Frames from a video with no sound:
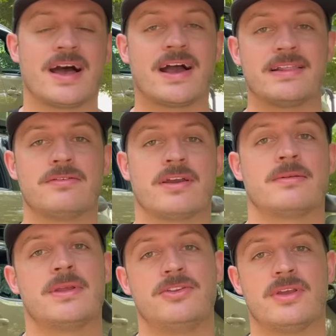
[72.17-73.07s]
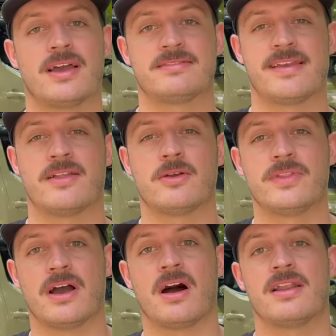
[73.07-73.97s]
highly recommend you guys download
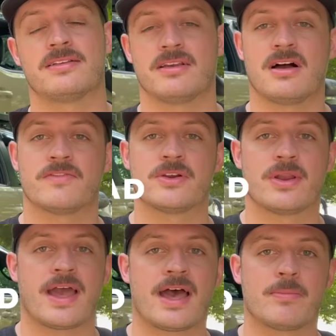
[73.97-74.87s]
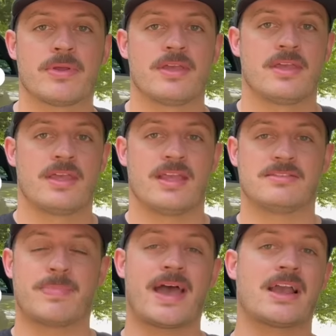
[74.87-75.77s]
the onX Offroad app.
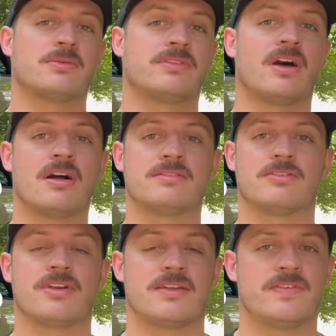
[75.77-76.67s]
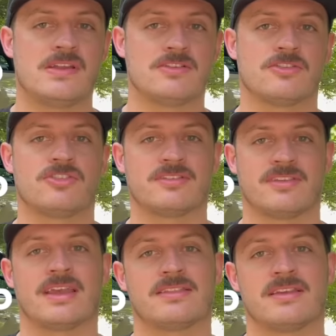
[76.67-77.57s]
It's packed with tons of great features just
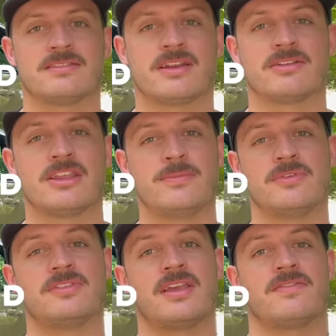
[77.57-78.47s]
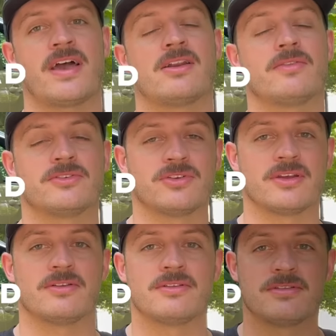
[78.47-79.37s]
like this that'll keep you safe out on the trail.